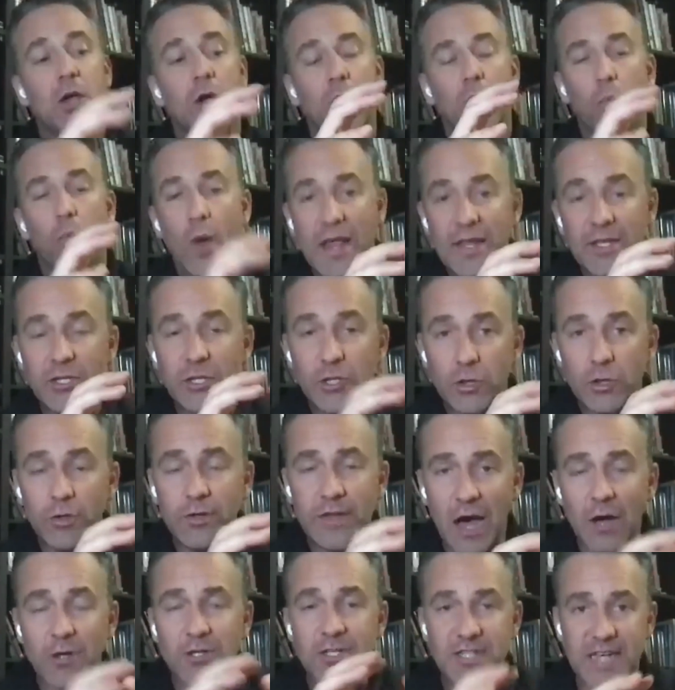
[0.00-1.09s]
When you
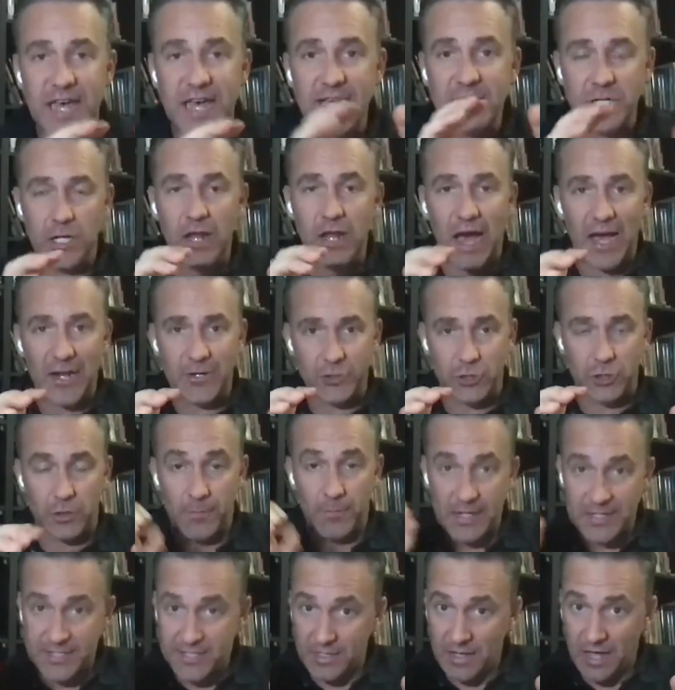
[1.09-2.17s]
now say to Lightroom,
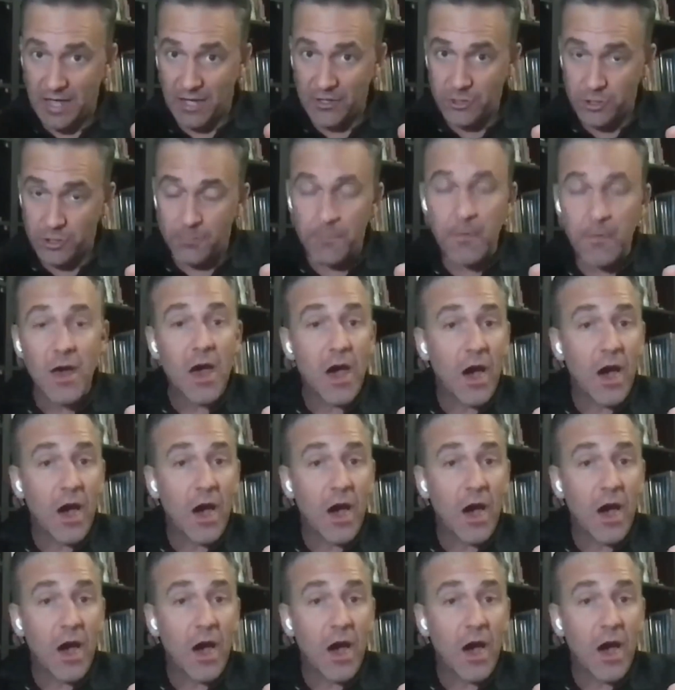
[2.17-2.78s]
listen, Lightroom,